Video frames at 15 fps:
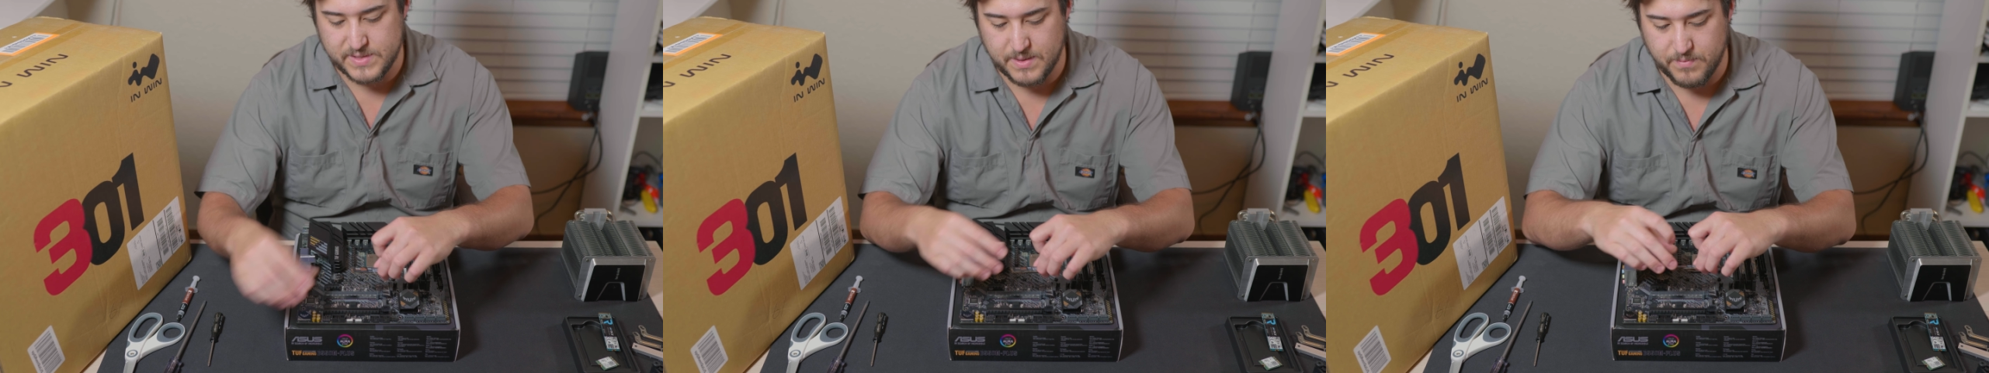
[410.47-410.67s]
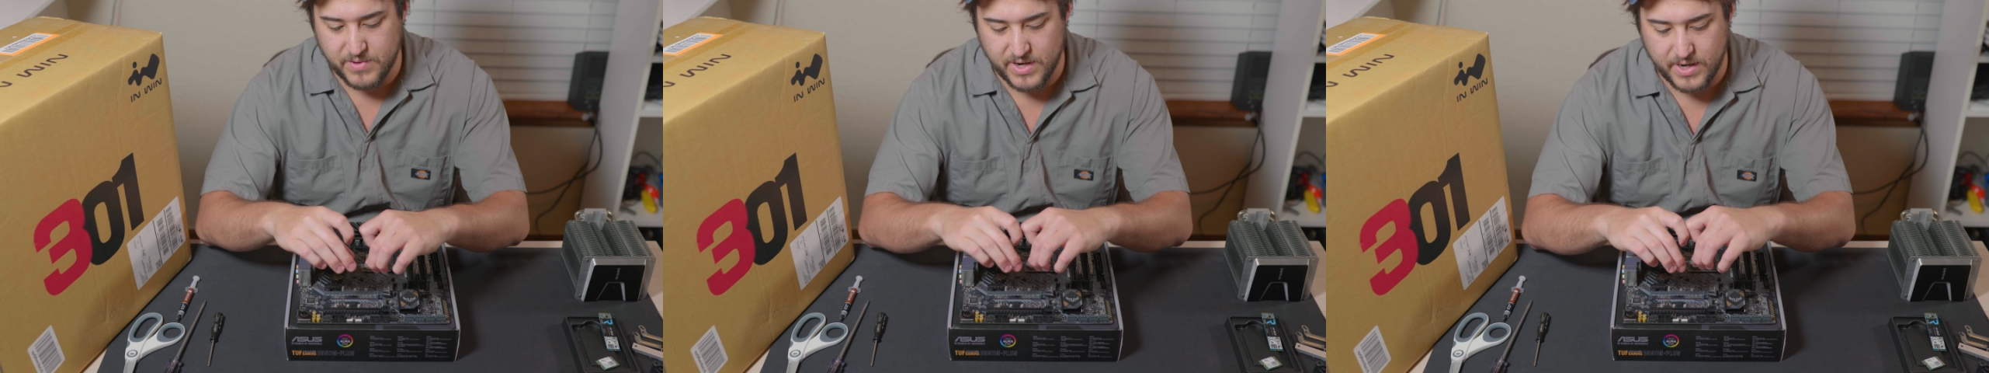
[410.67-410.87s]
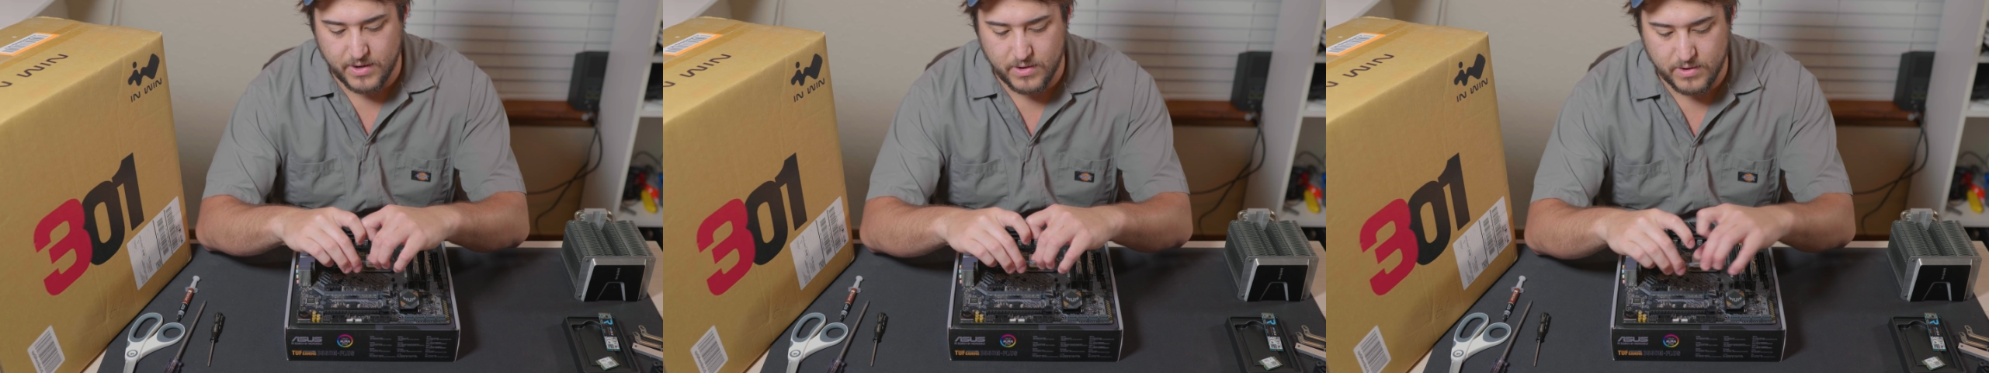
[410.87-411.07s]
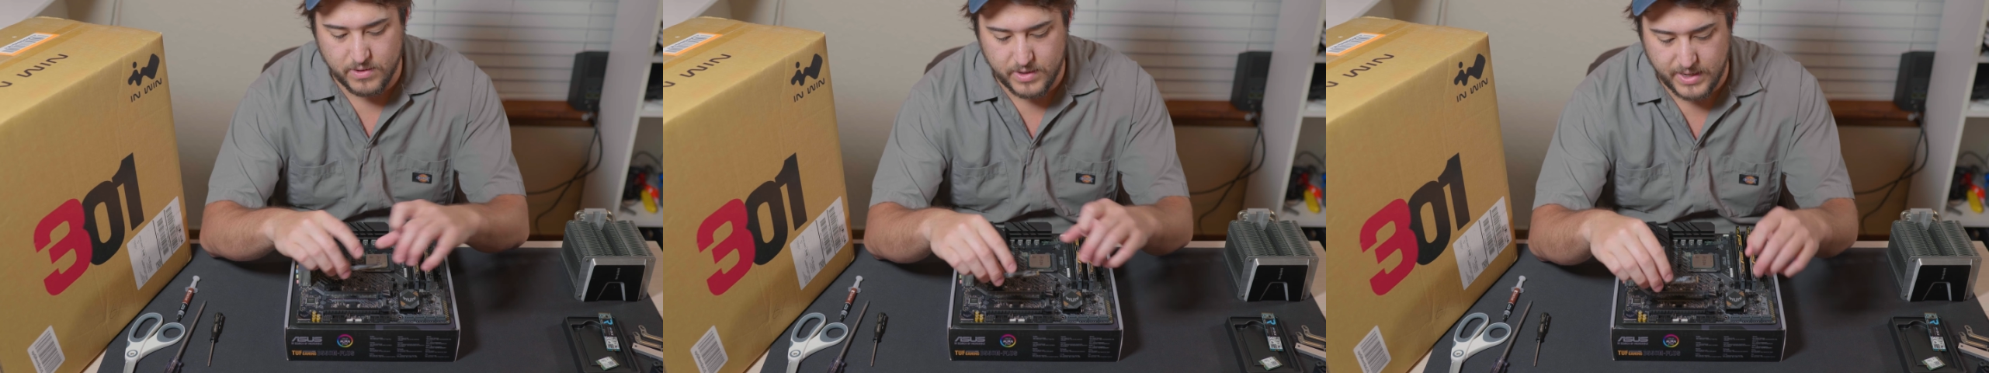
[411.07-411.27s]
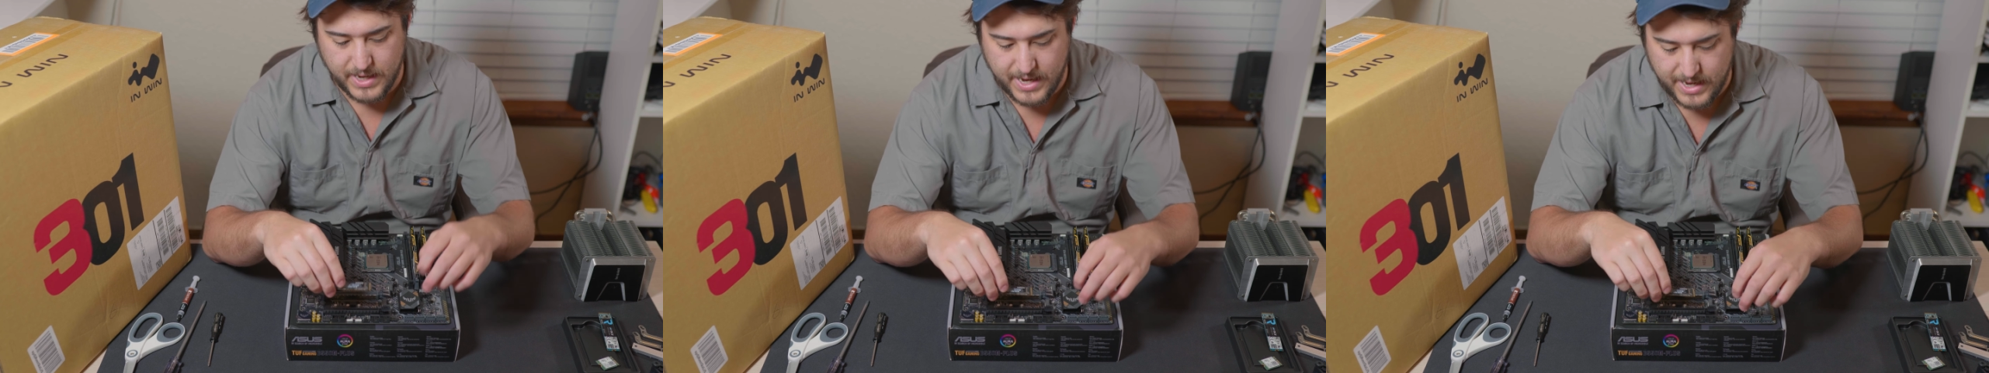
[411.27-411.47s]
something I
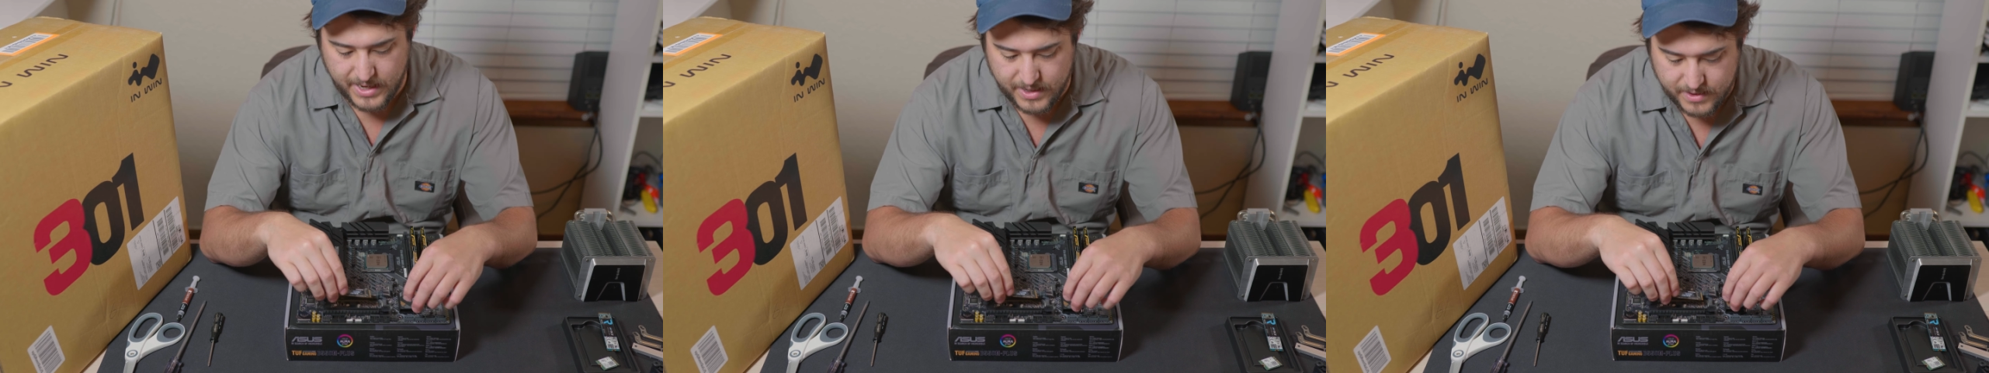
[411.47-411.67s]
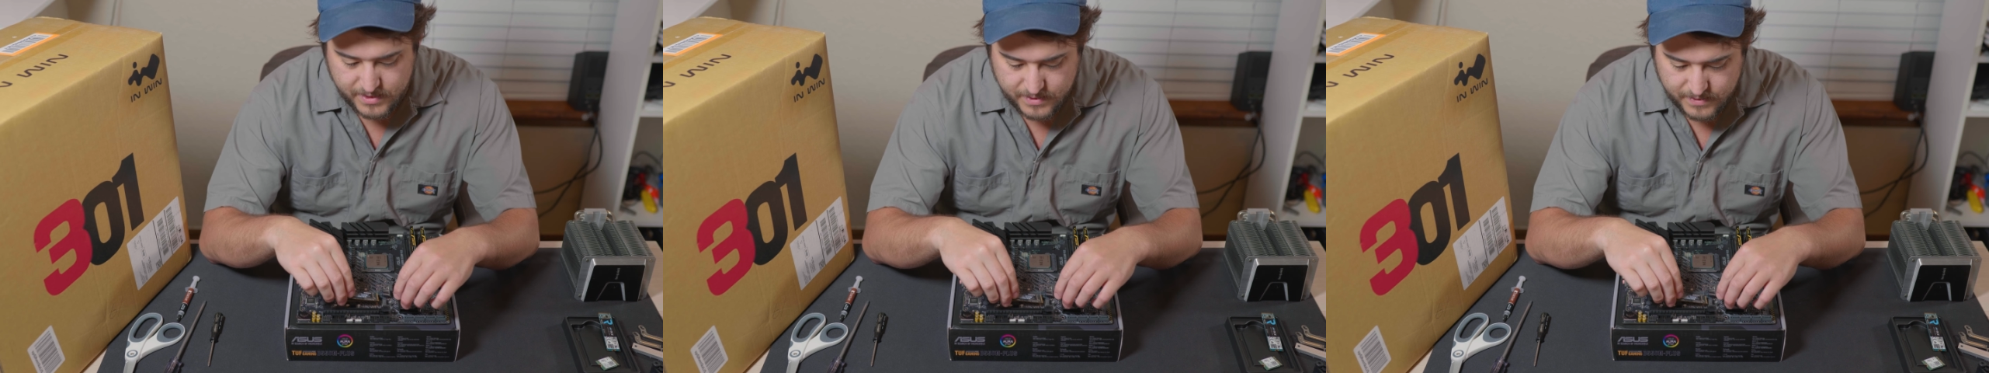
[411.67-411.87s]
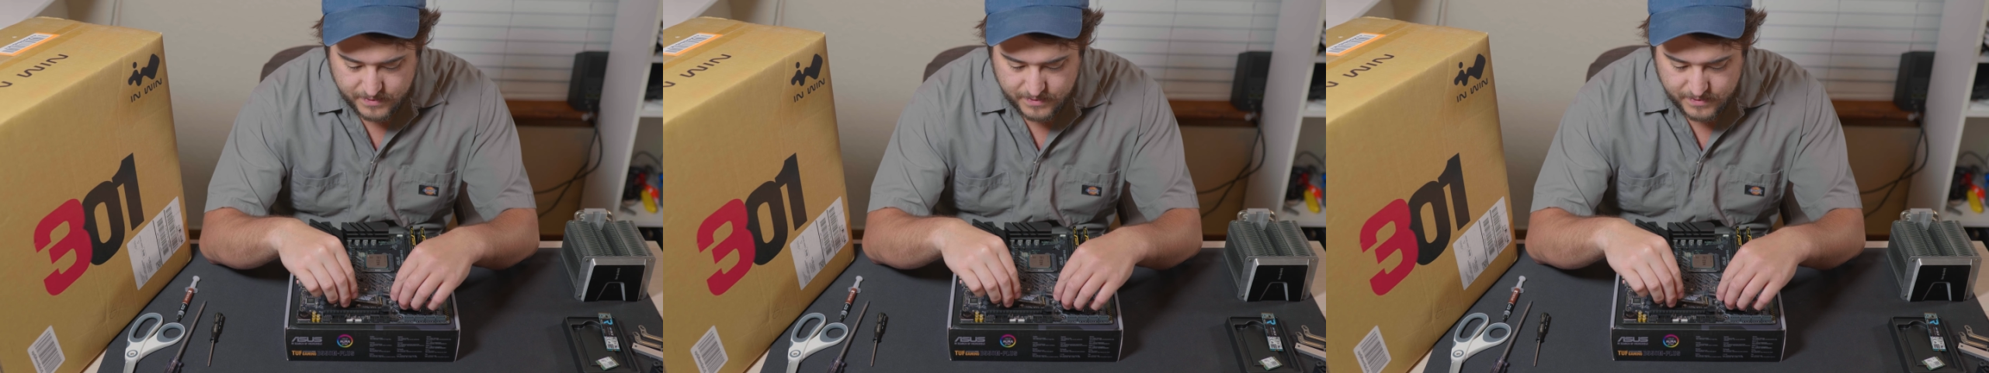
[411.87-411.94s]
already had.